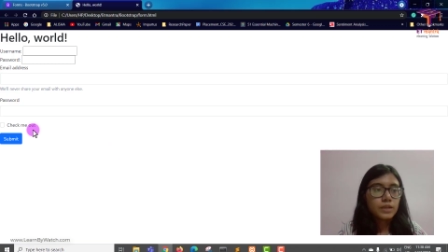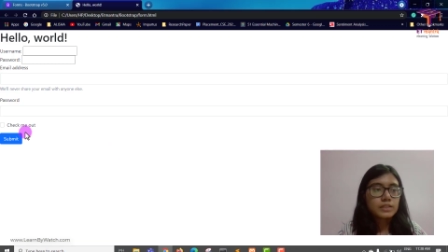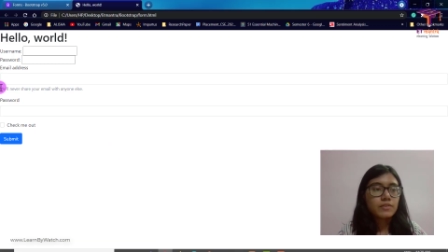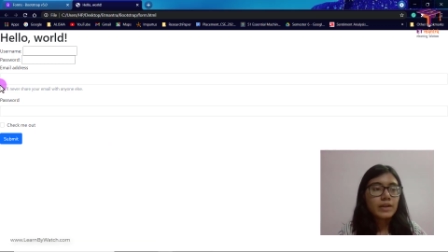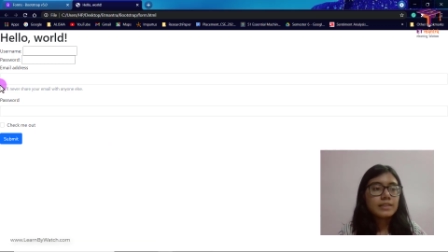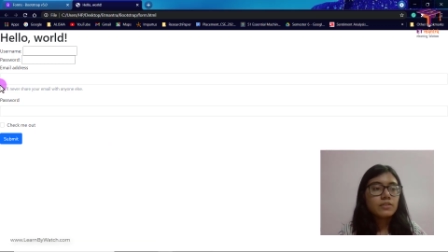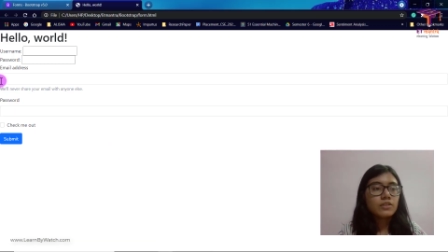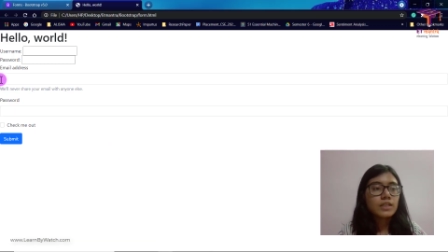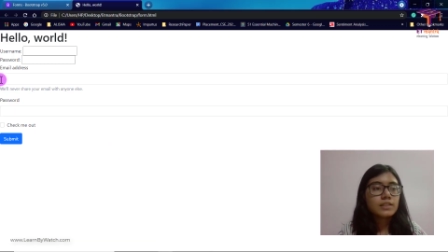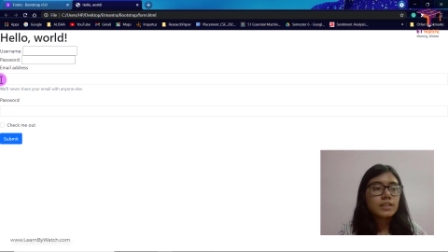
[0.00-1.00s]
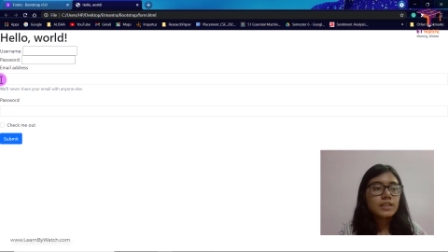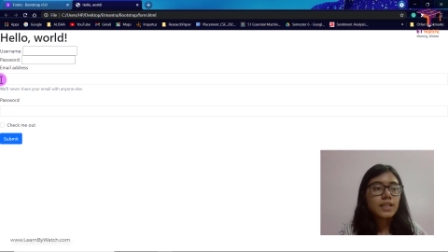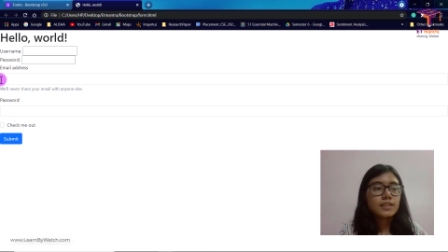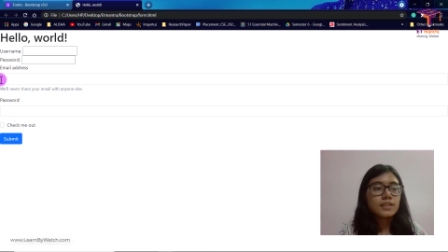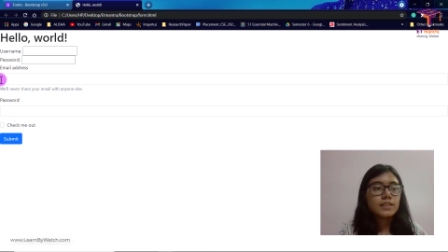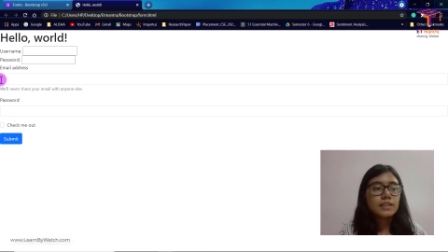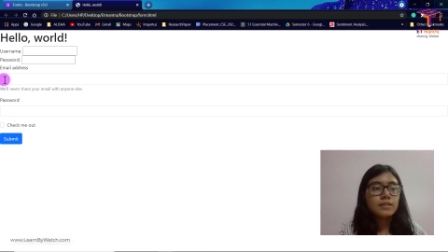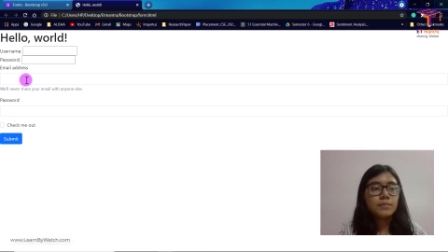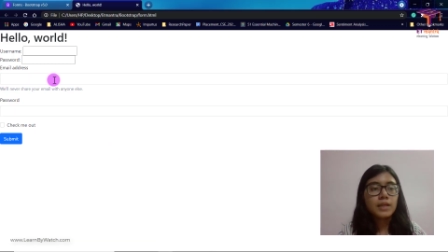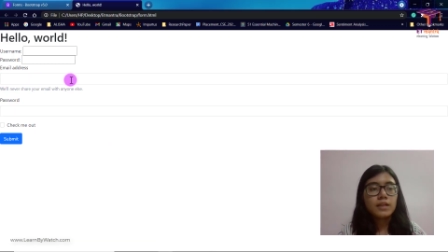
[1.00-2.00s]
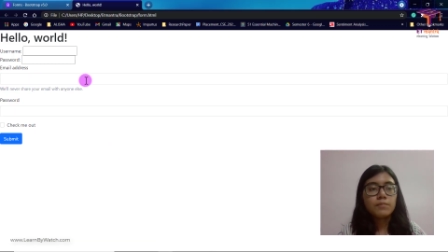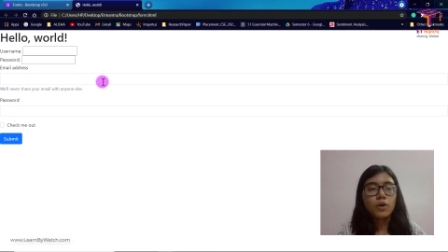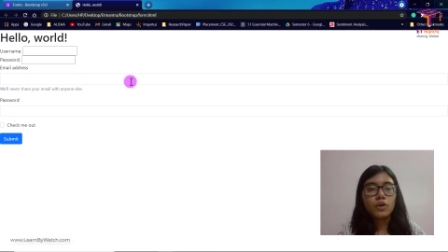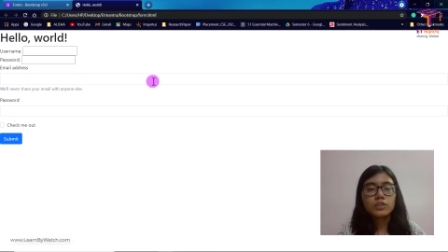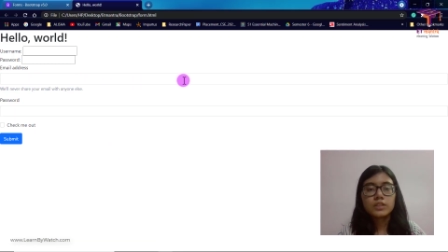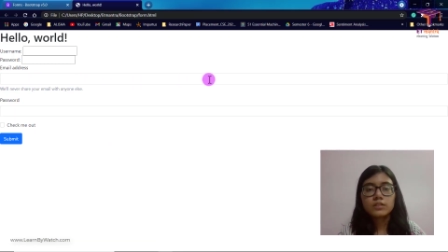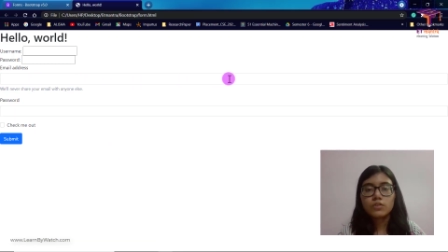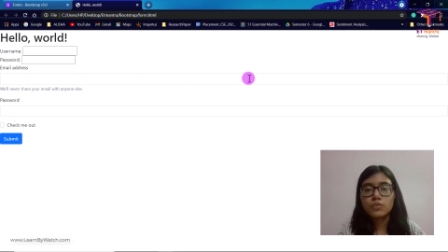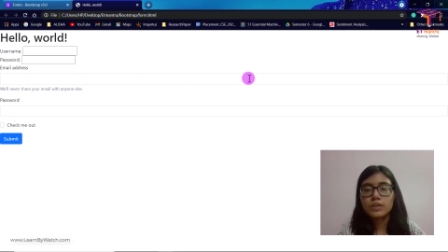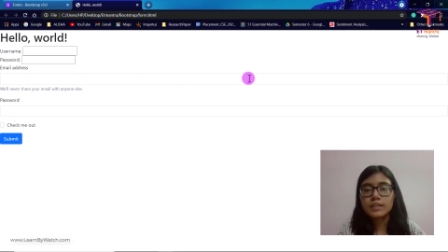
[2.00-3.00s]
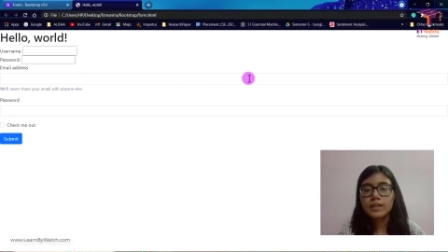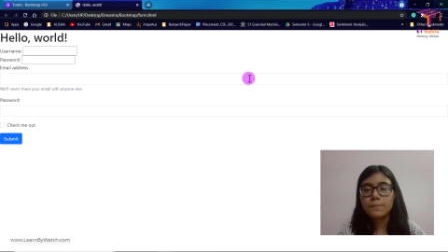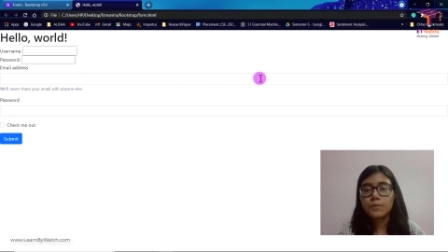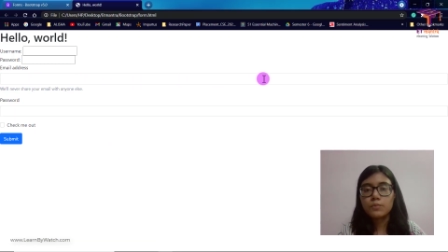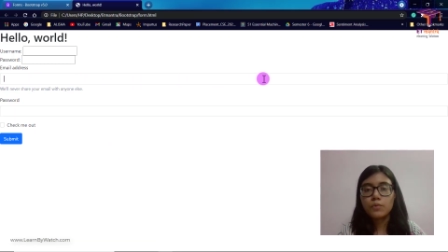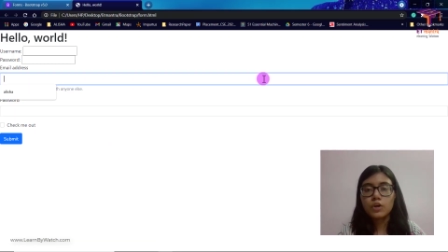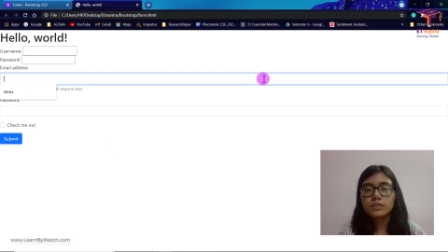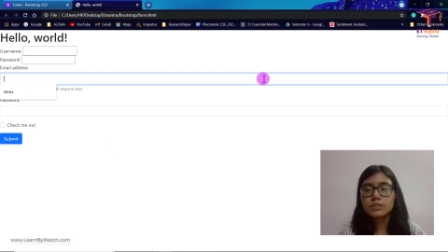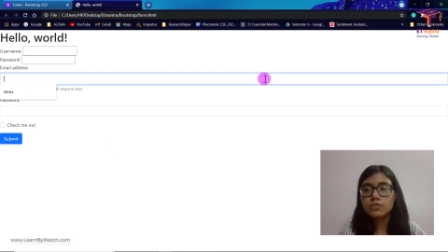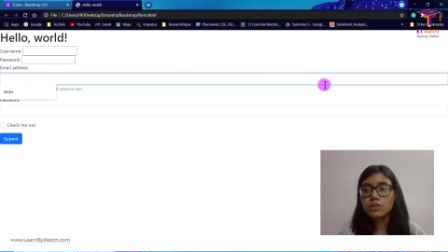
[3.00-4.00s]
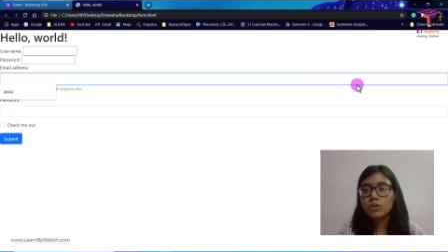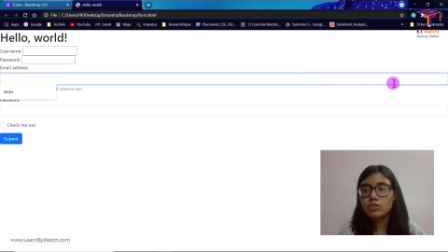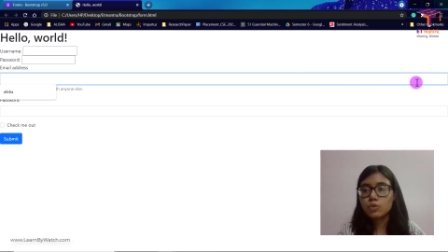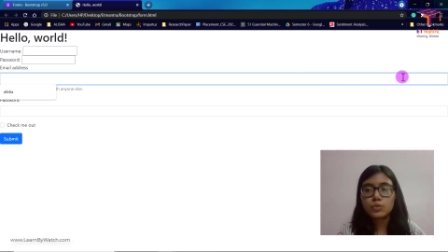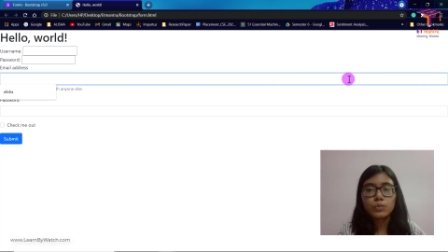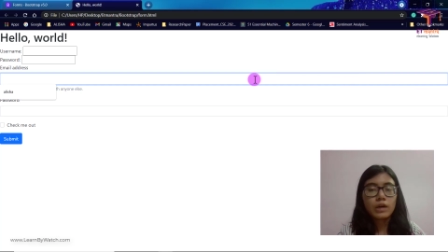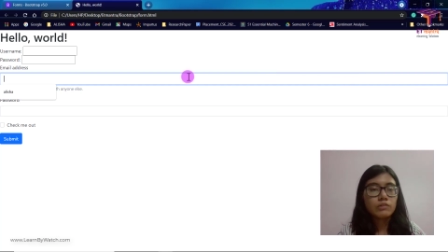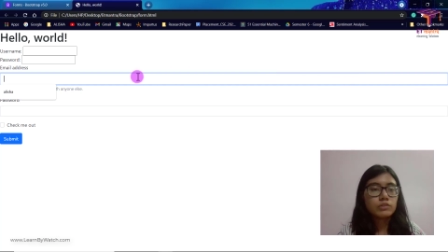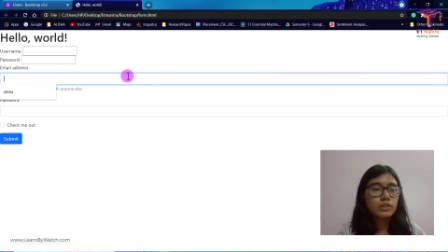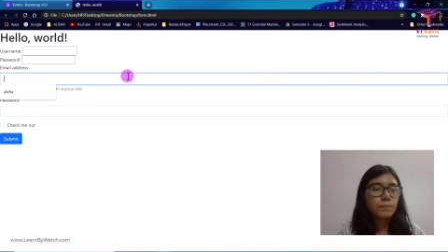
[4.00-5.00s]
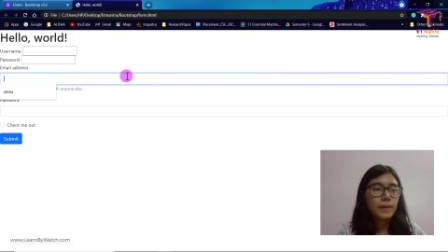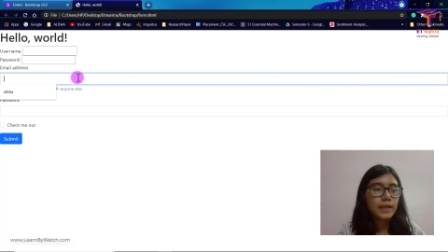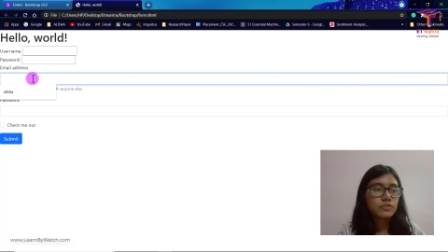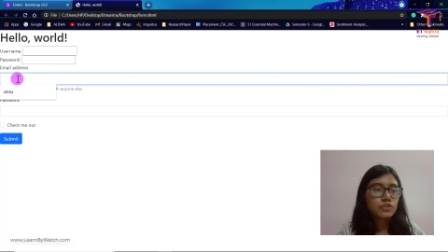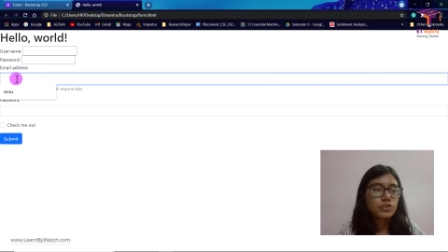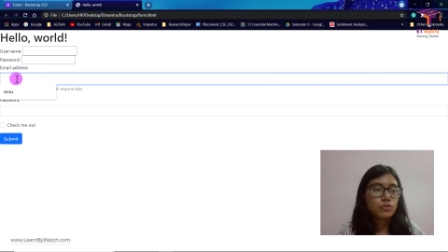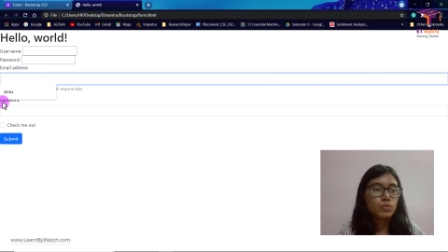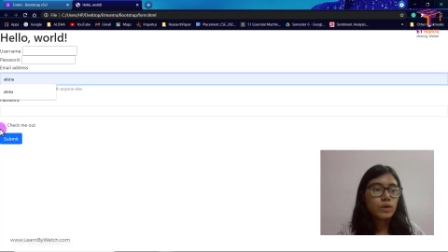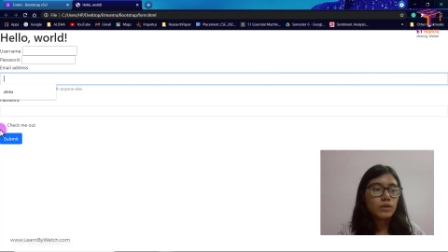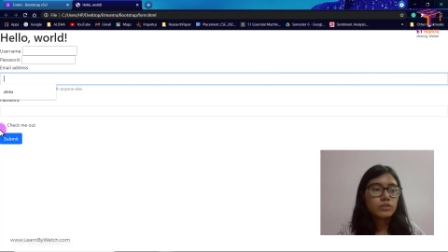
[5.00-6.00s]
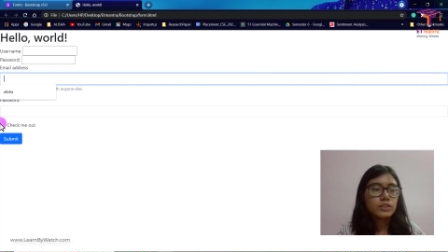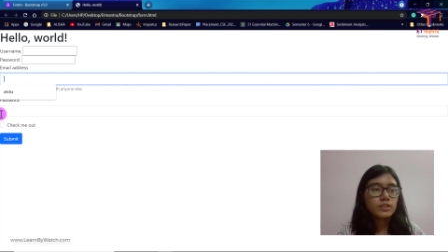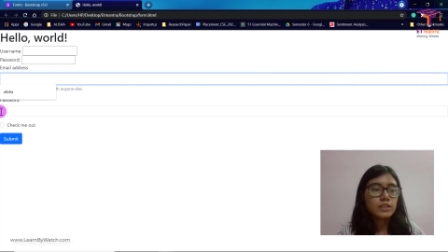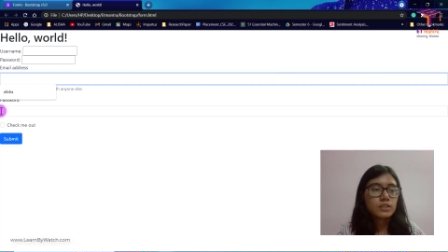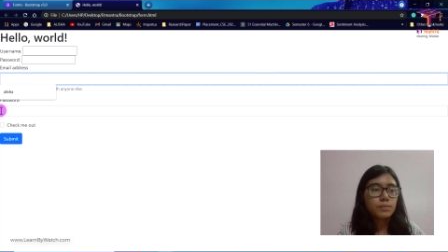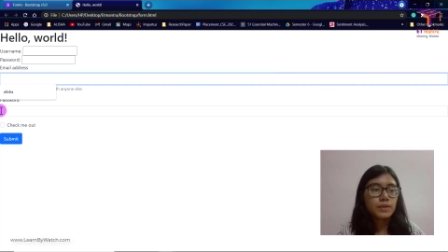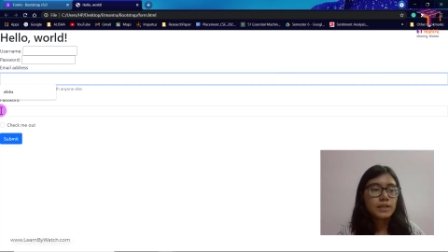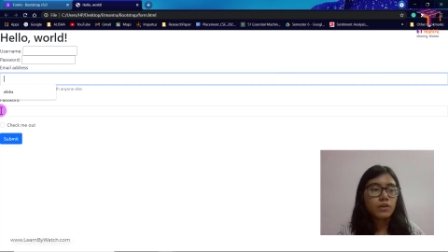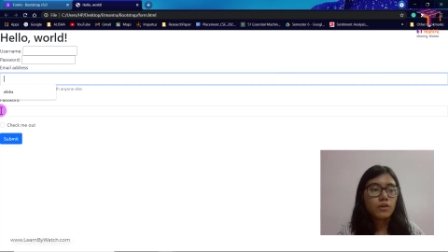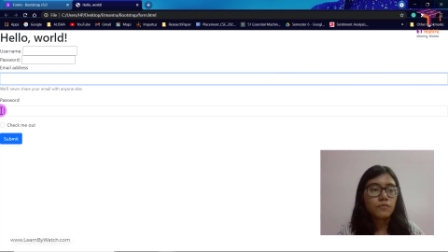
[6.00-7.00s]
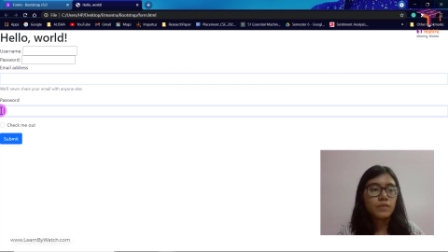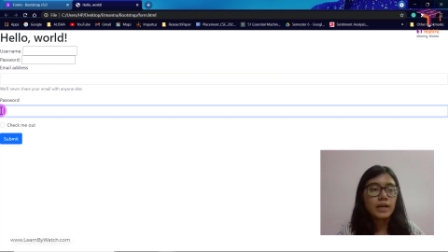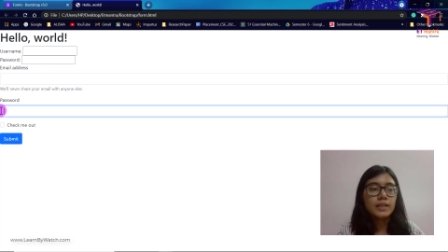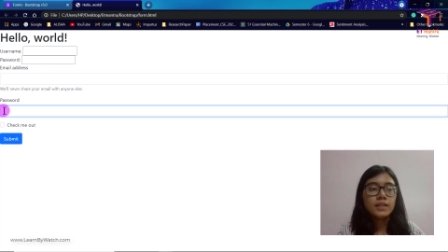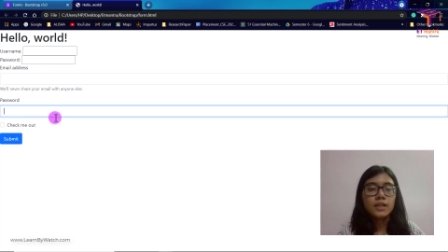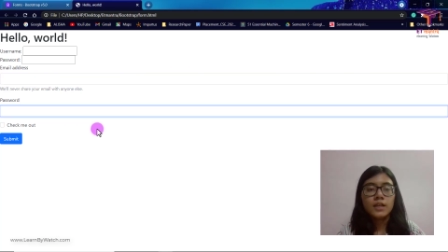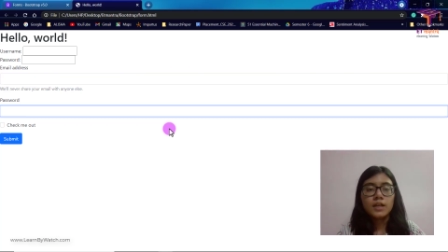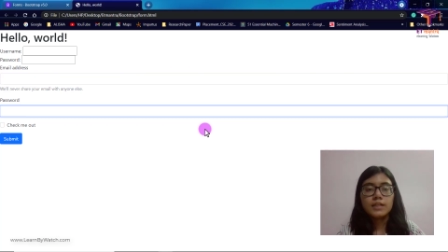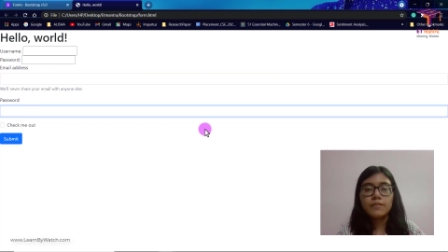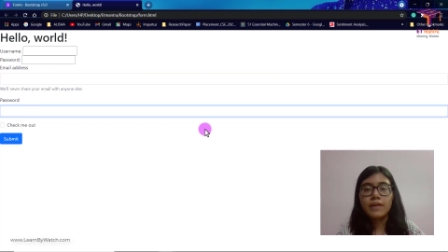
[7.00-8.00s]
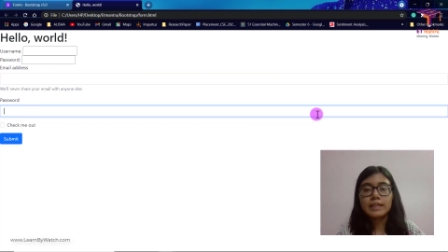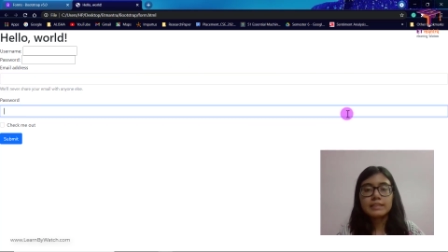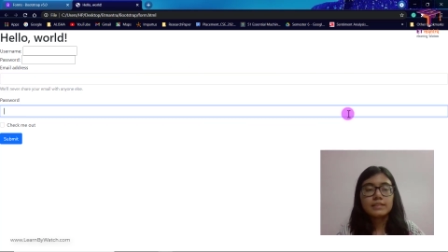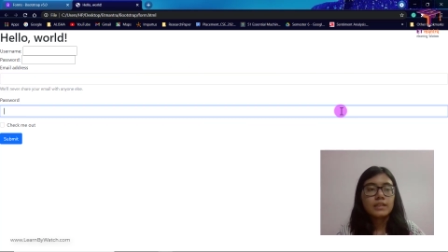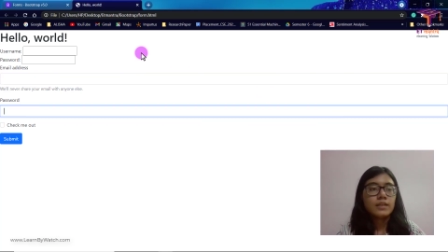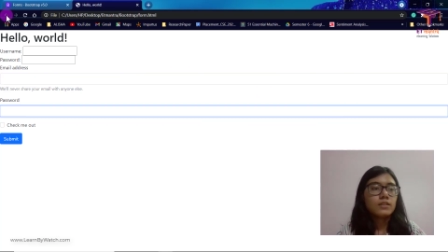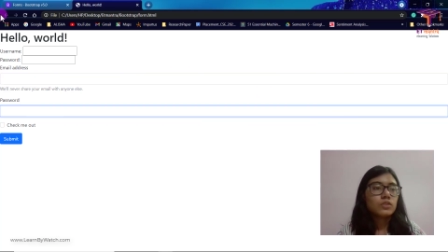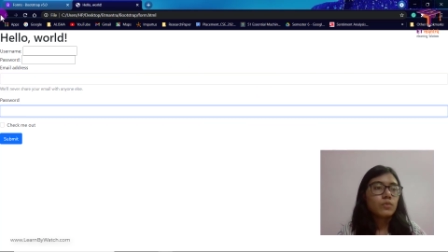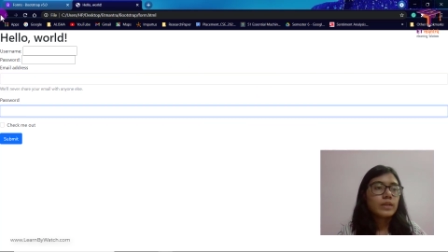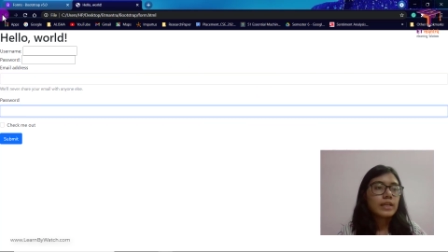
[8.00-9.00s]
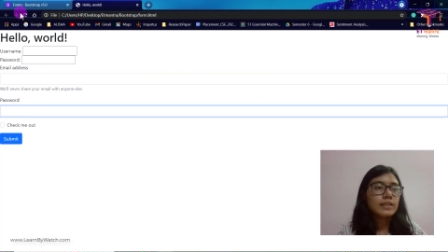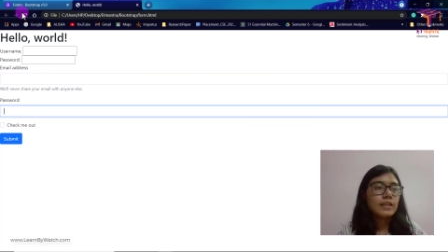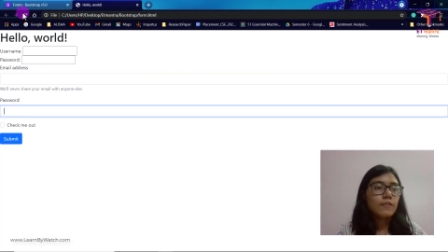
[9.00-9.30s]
Because right now you can see that the email box is going, the input box is going throughout the page, throughout the display of my device. So when I